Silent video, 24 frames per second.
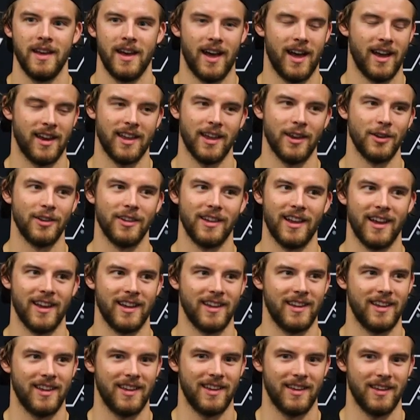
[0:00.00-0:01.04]

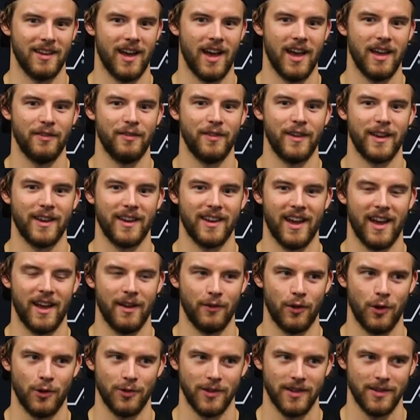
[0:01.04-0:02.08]
I think I've
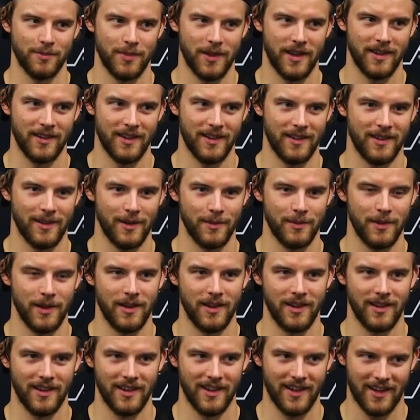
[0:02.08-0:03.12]
always been a little
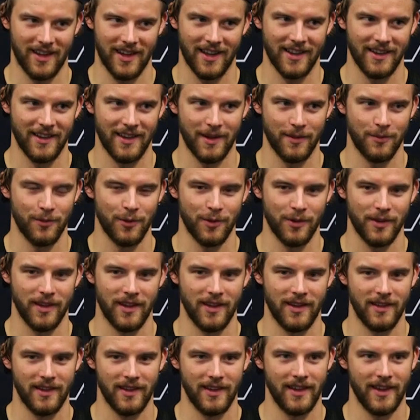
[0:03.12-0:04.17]
bit like, I like more
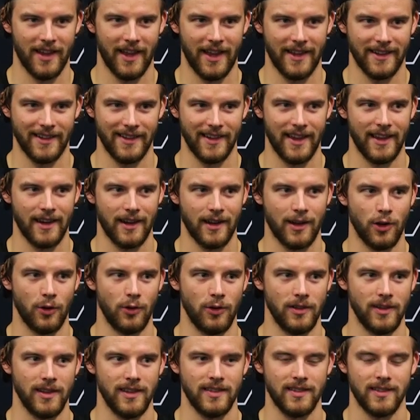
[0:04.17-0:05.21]
the athletic
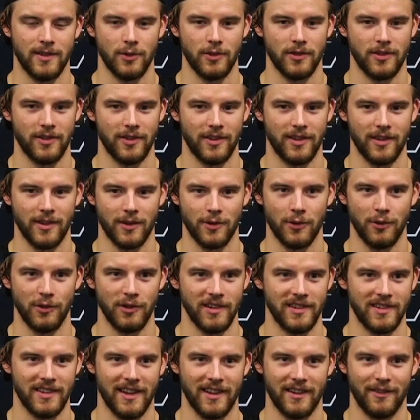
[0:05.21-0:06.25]
goalies. Those are the
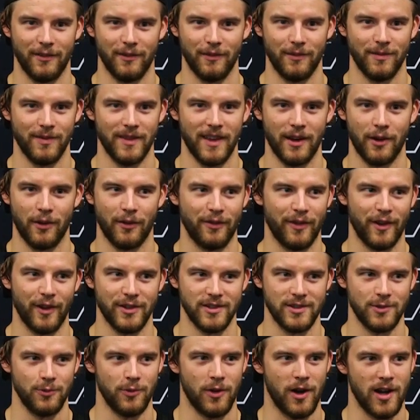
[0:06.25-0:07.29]
goalies that are fun
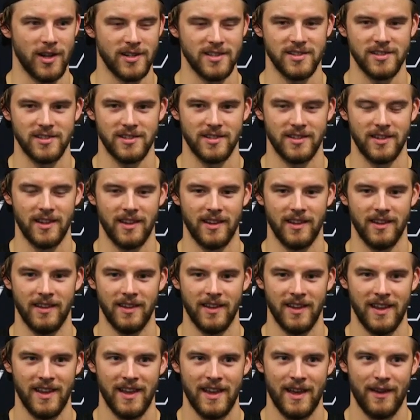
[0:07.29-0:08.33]
to watch, the
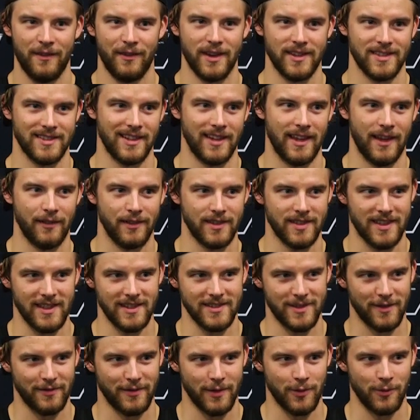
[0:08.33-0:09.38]

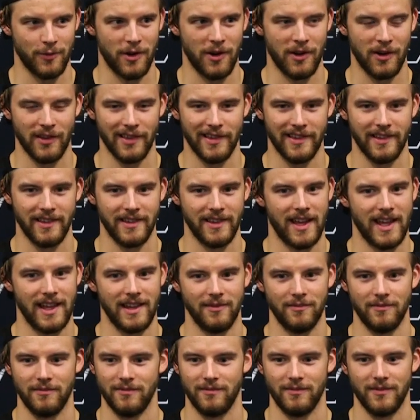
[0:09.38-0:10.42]
Vasilevskis of the world, that
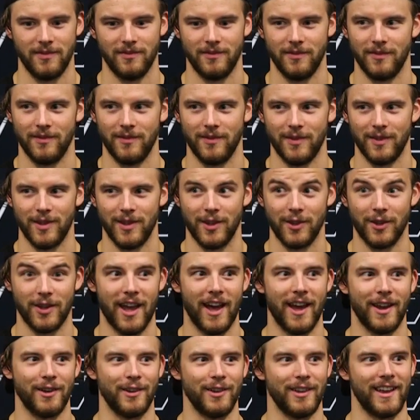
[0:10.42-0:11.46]
you
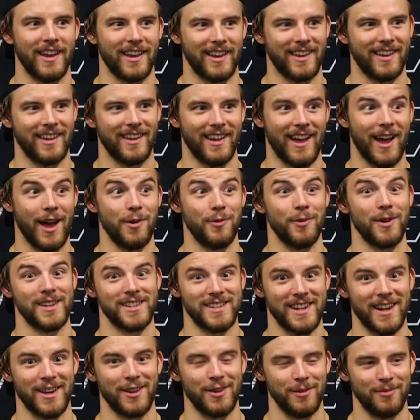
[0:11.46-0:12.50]
kind of like, I
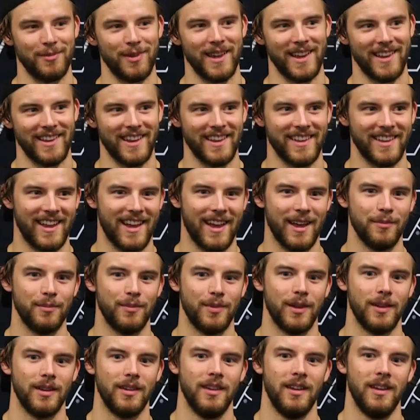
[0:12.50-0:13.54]
wish I could play like that,
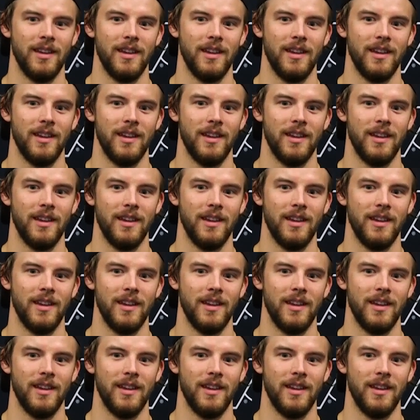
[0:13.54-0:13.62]
but